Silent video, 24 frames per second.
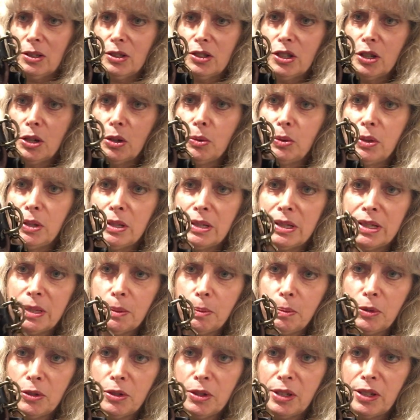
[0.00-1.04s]
So the
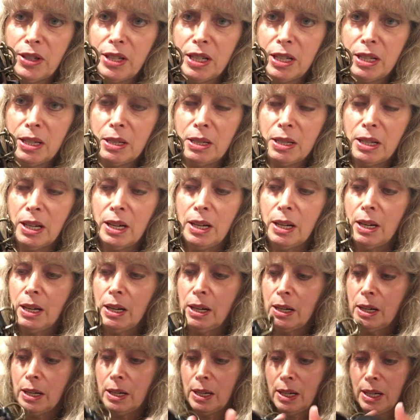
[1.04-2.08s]
zipper, the,
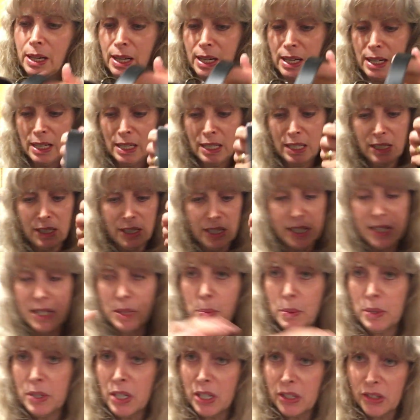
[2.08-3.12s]
the
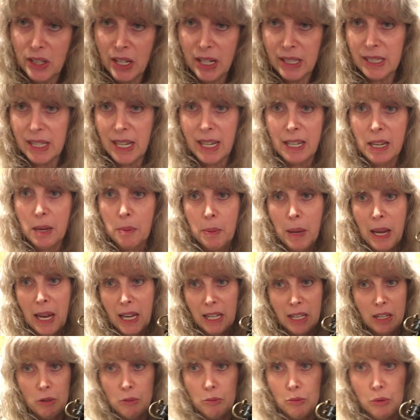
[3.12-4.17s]
zipper does not take up
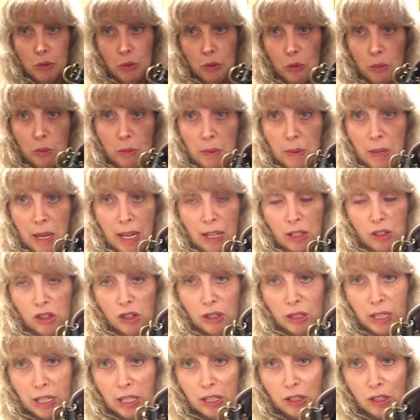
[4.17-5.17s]
any room, actually.